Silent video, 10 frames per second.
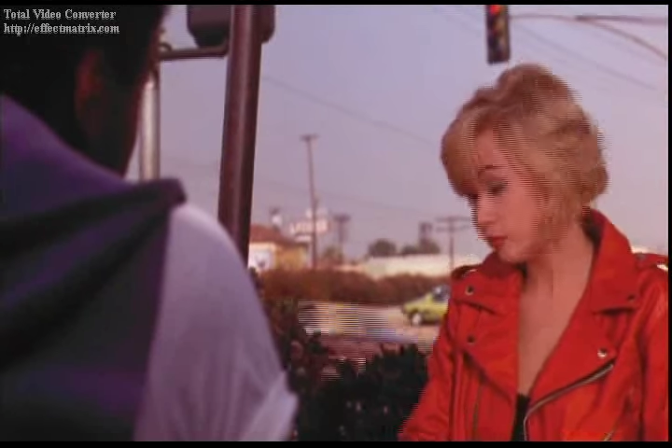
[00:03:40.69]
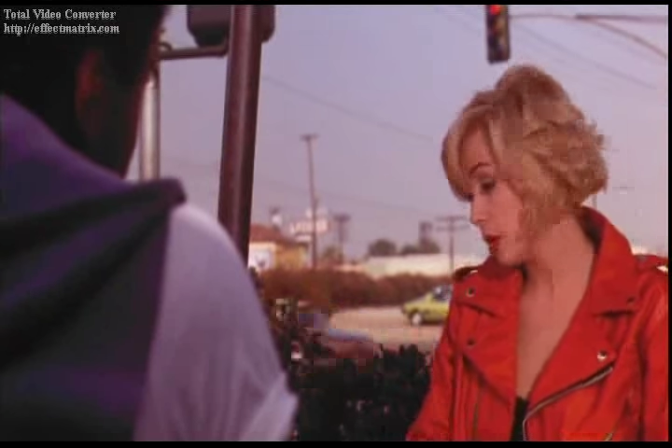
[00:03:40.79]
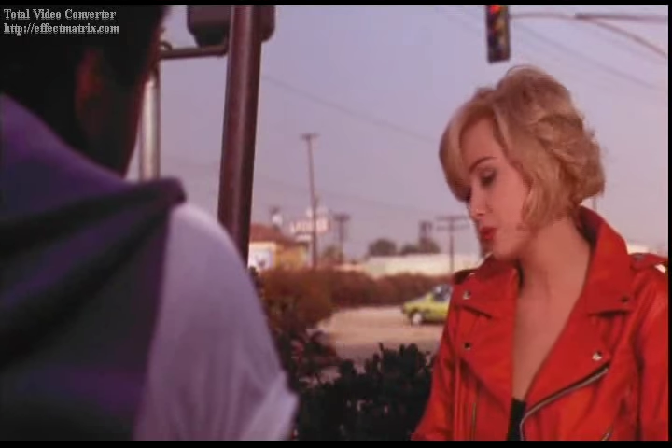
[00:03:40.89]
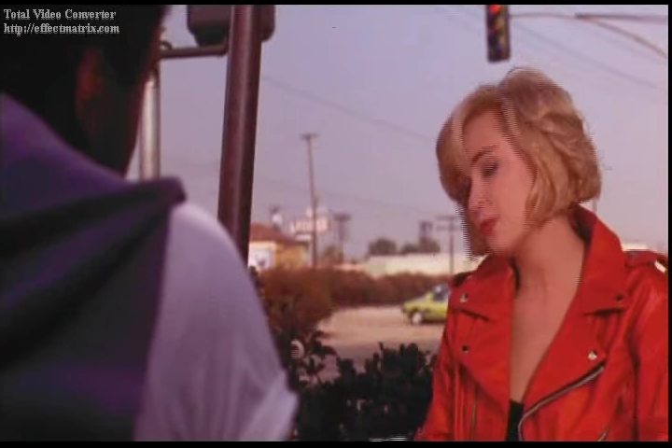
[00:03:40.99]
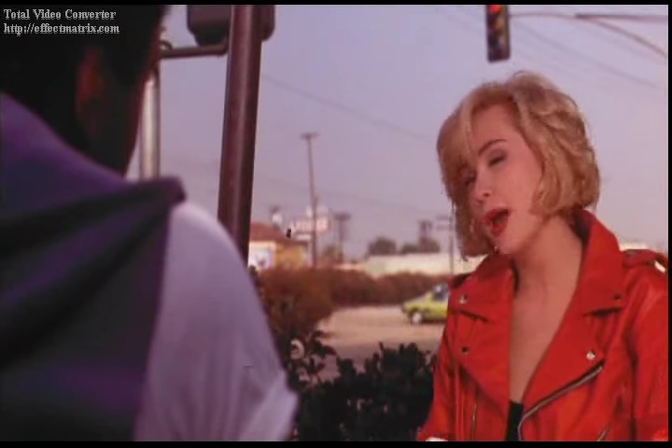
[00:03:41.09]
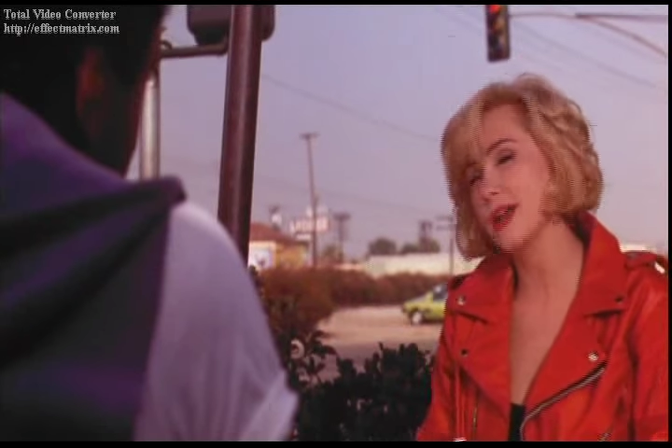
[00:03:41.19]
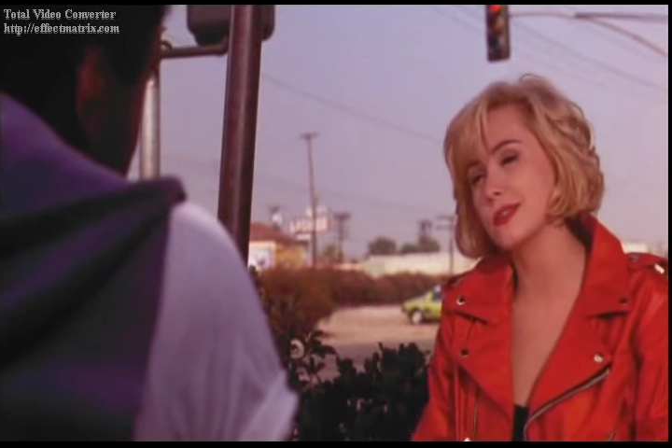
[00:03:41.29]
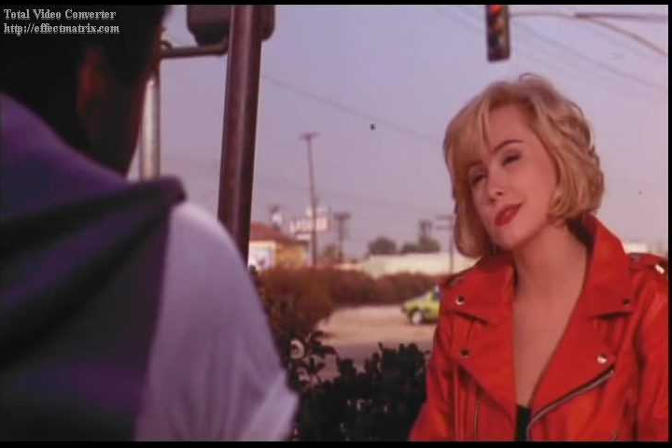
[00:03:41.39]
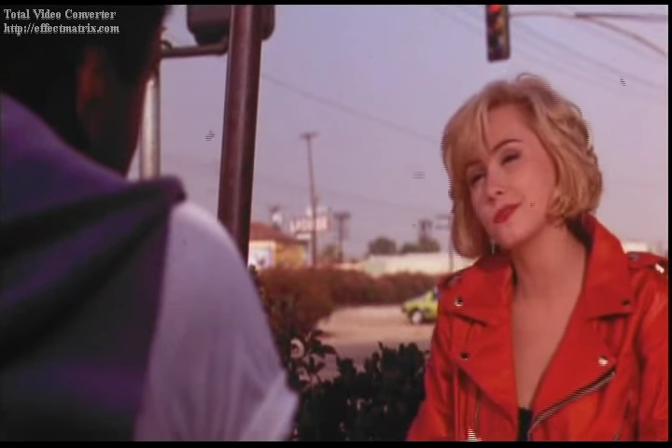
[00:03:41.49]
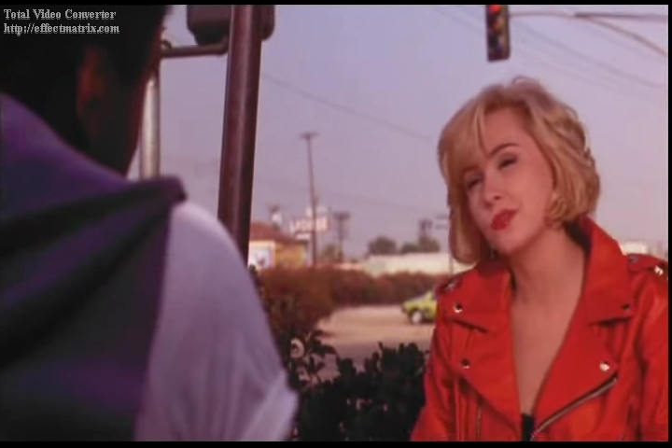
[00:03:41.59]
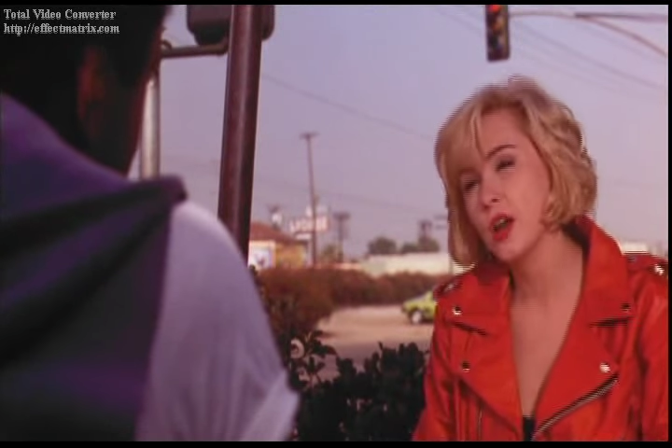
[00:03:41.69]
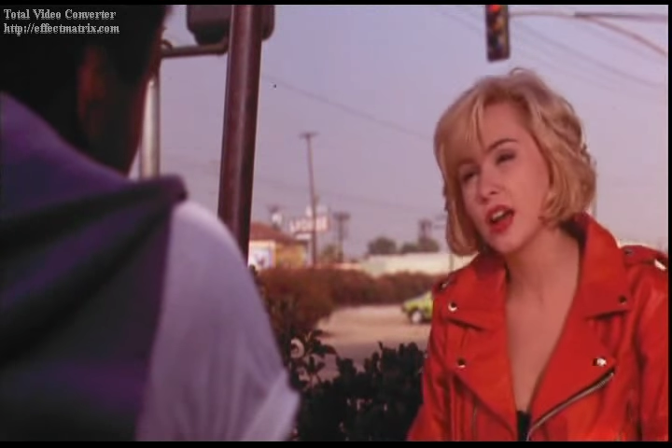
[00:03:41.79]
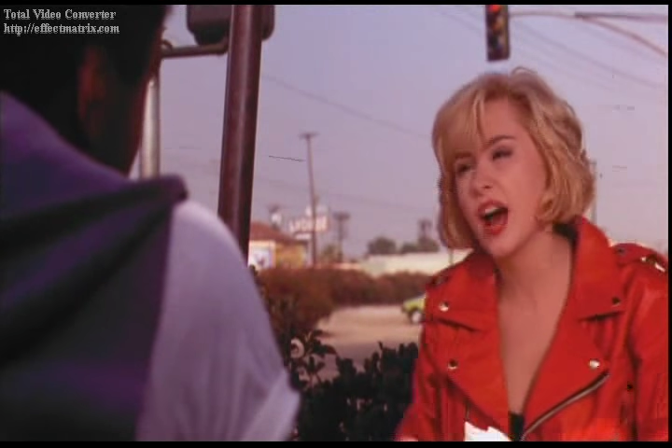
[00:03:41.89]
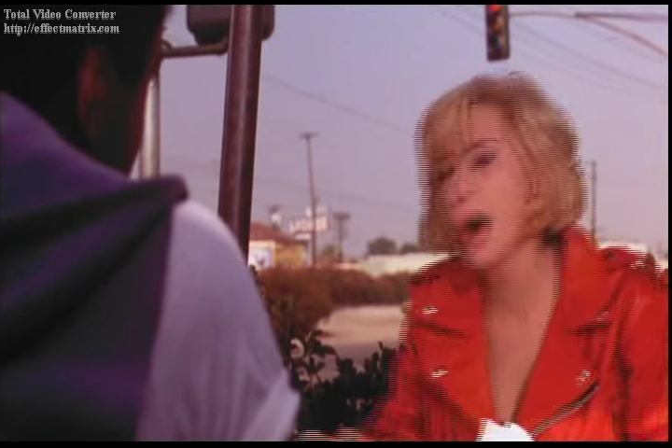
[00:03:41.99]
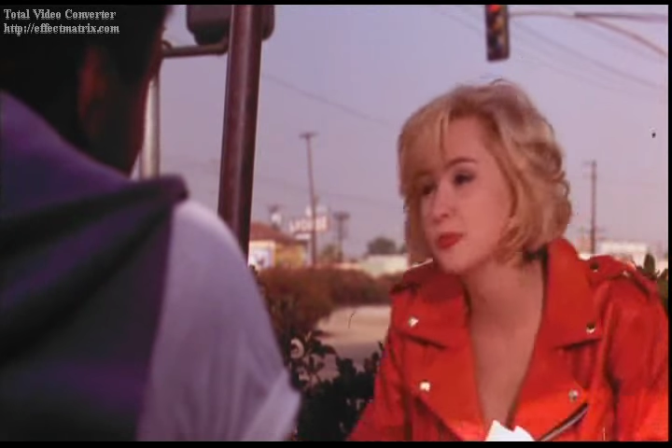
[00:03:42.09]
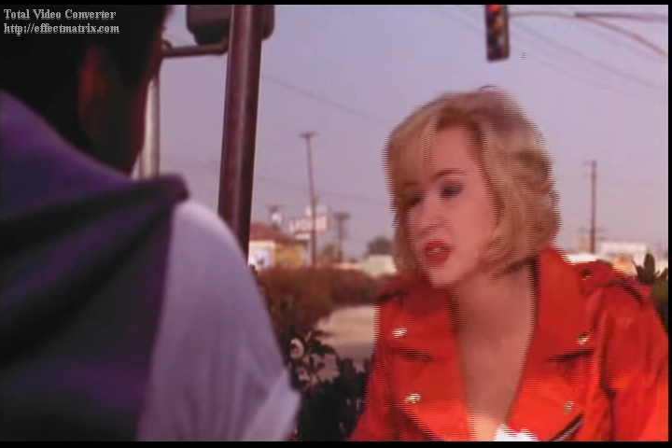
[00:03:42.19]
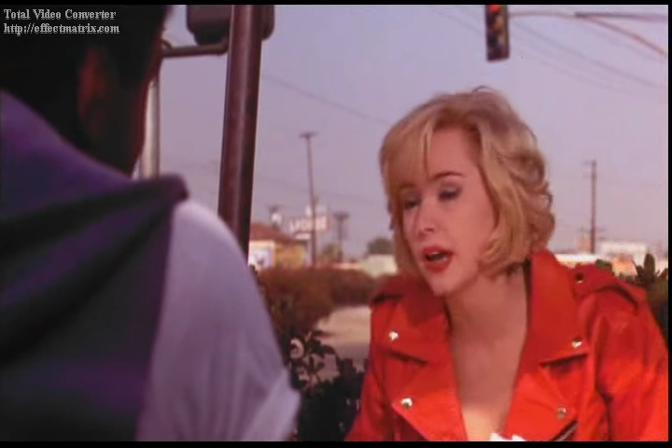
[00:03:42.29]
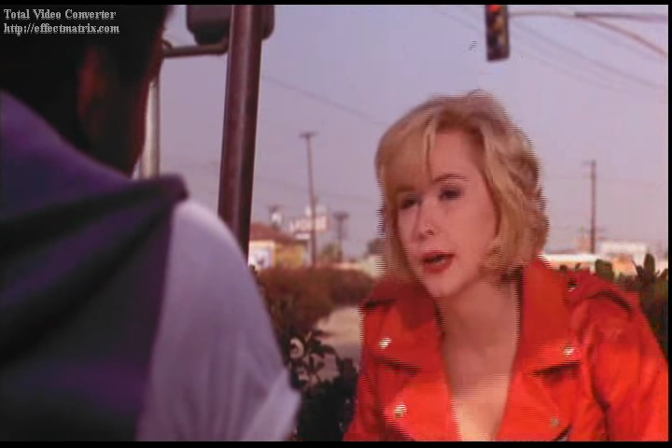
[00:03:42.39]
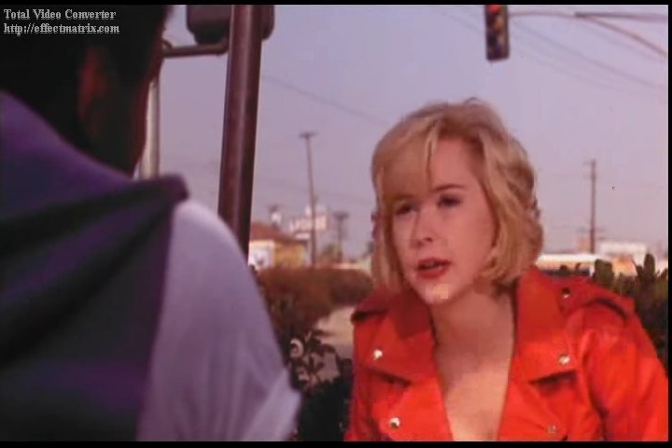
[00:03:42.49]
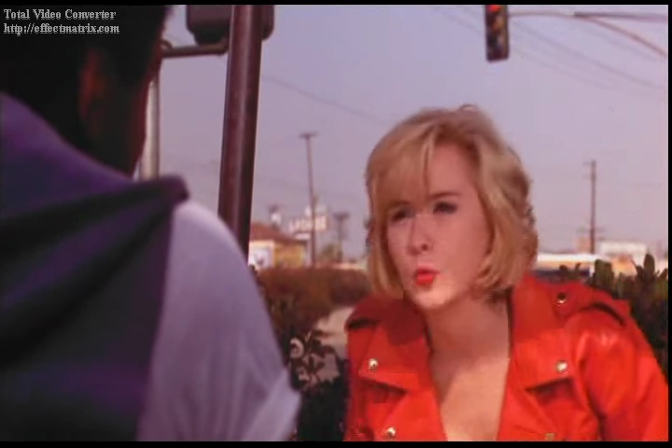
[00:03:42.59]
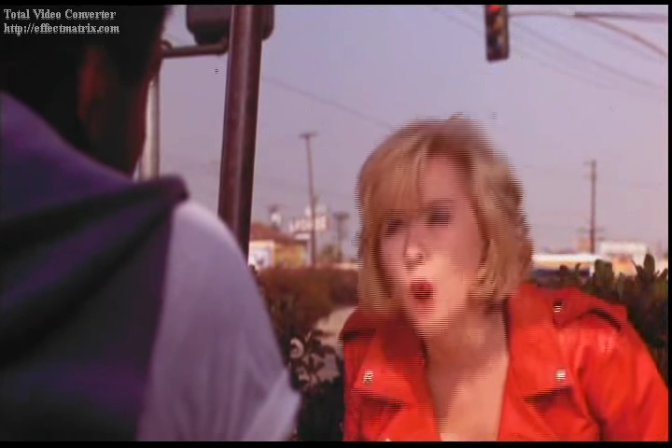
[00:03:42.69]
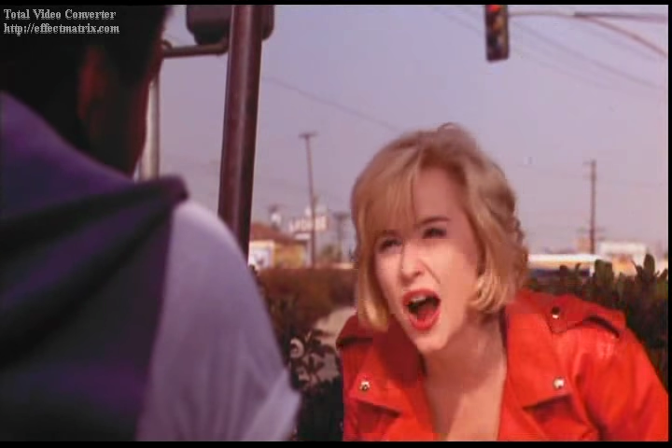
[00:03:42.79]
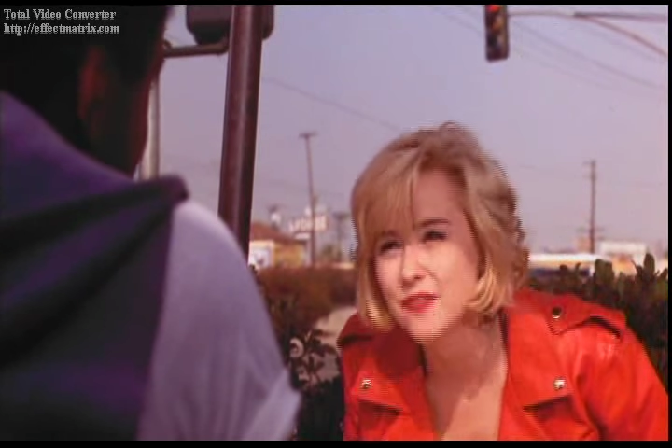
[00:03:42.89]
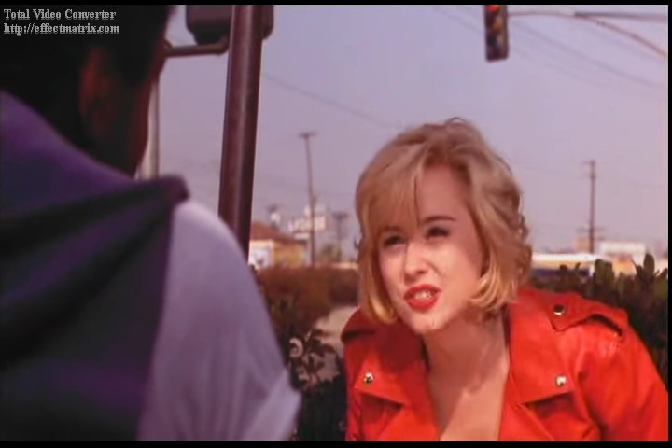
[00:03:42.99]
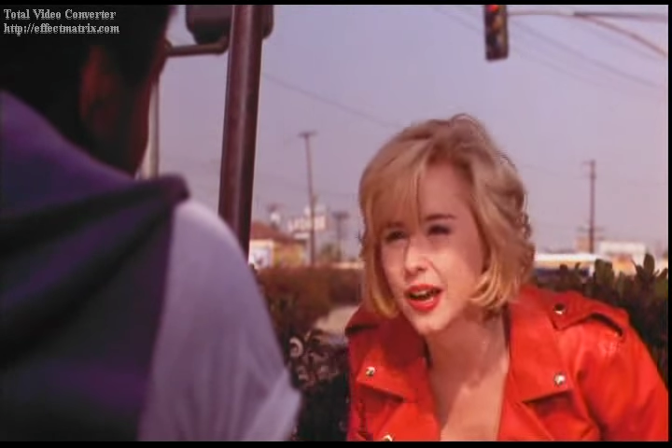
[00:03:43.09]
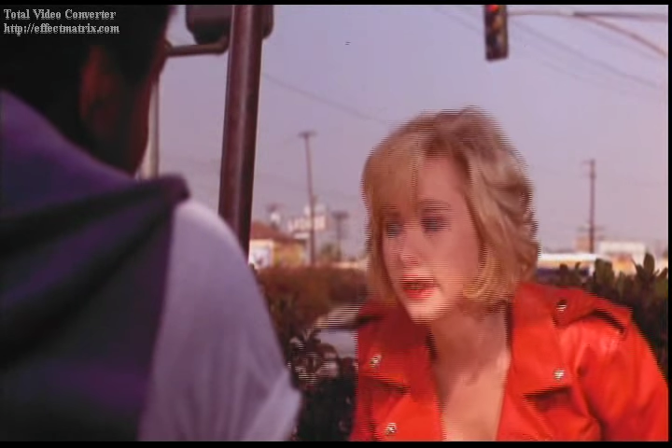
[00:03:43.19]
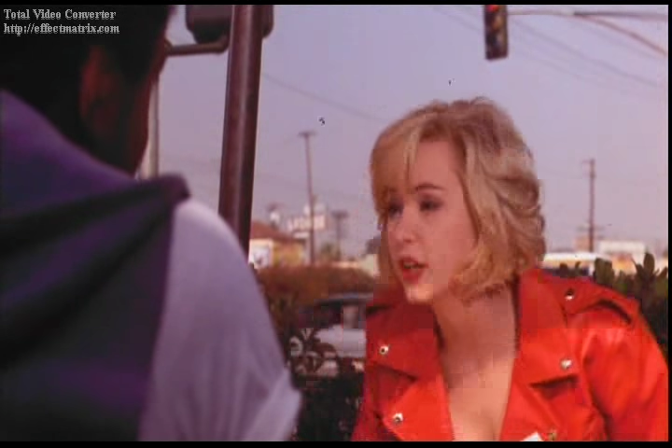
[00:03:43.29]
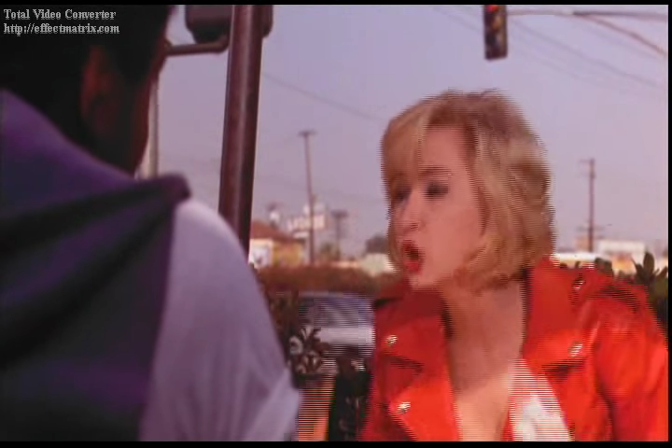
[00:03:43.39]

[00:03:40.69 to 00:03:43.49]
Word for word: It was a mess. Cops got hit, wives got hit,